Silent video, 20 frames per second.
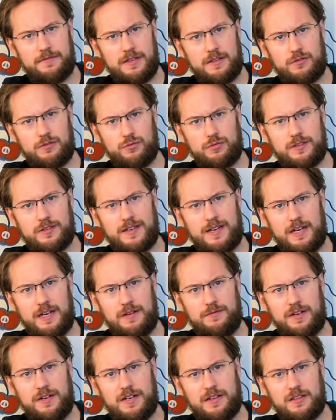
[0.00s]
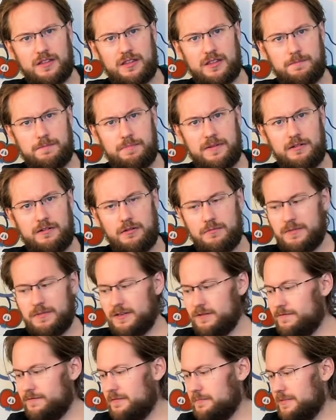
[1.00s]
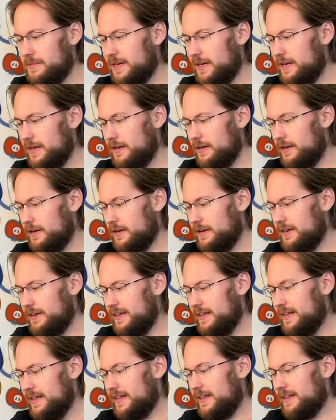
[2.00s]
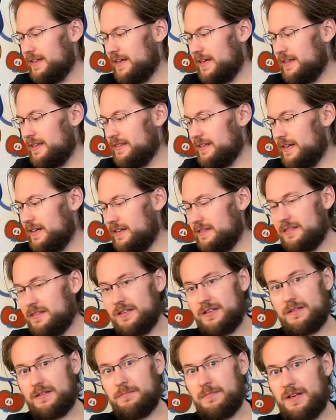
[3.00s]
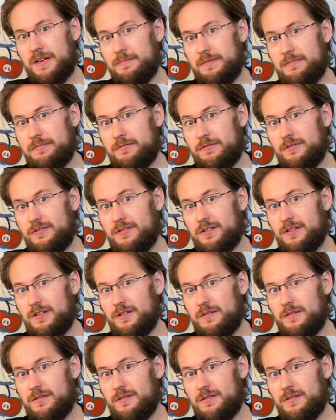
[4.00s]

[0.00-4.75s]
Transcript: This was kind of an experiment from Nikon that I think many people